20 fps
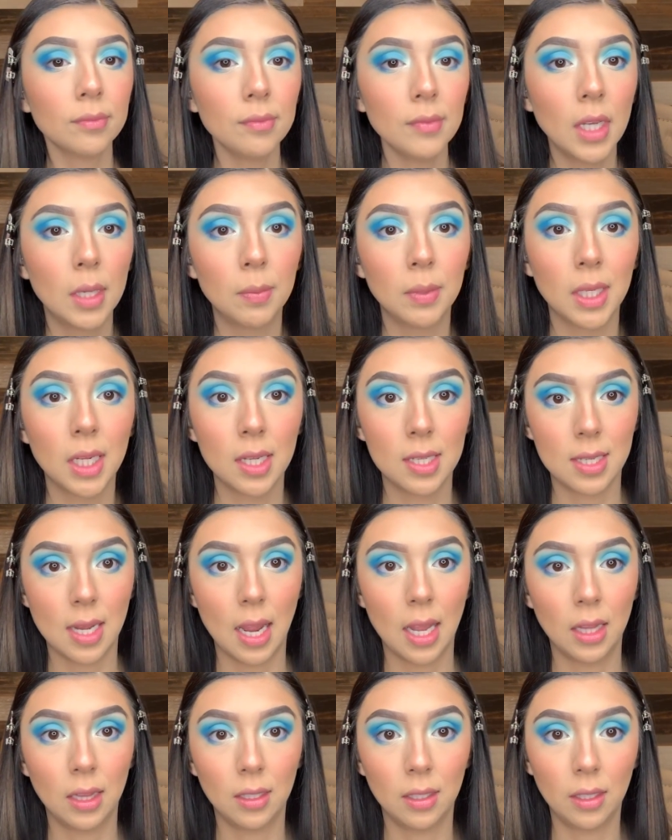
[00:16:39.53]
I'm gonna
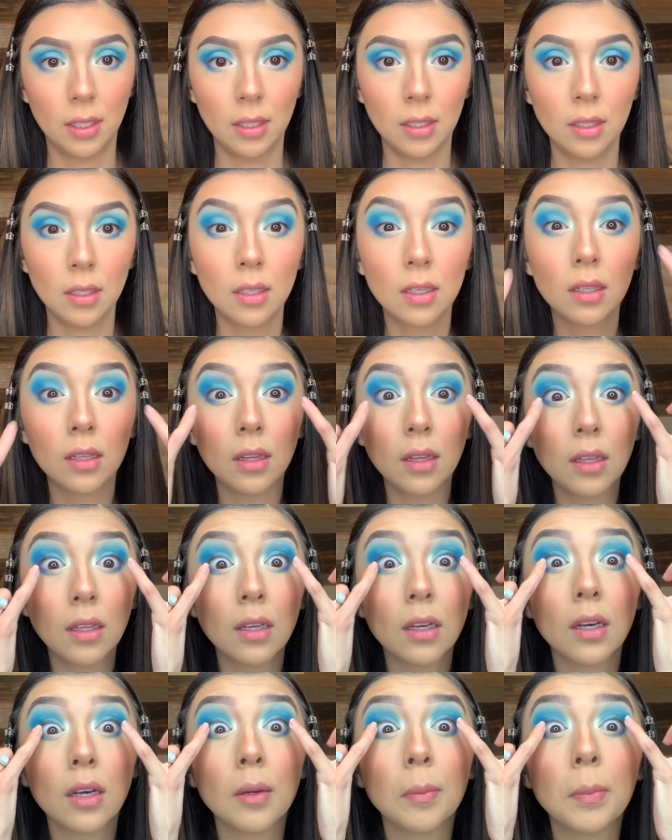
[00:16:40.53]
tightline
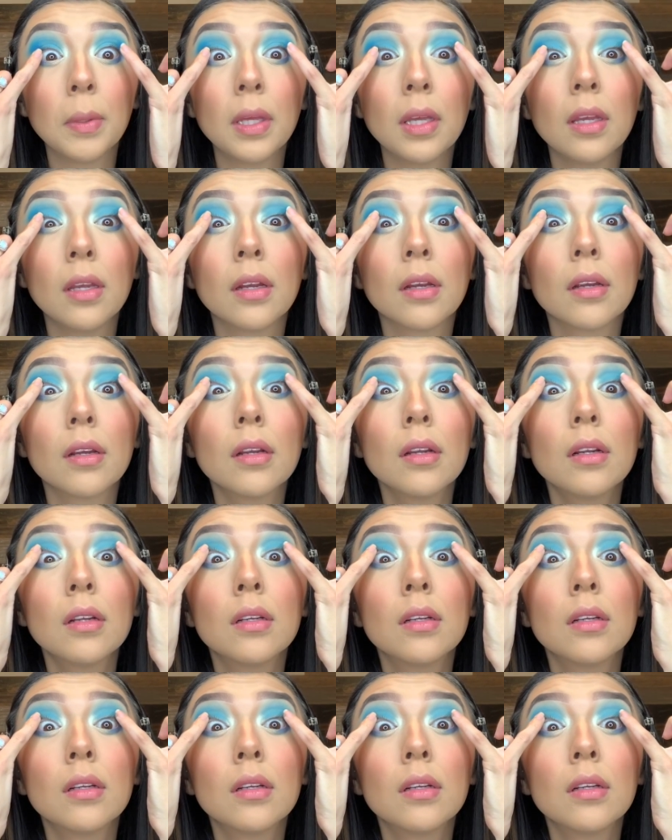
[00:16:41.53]
up here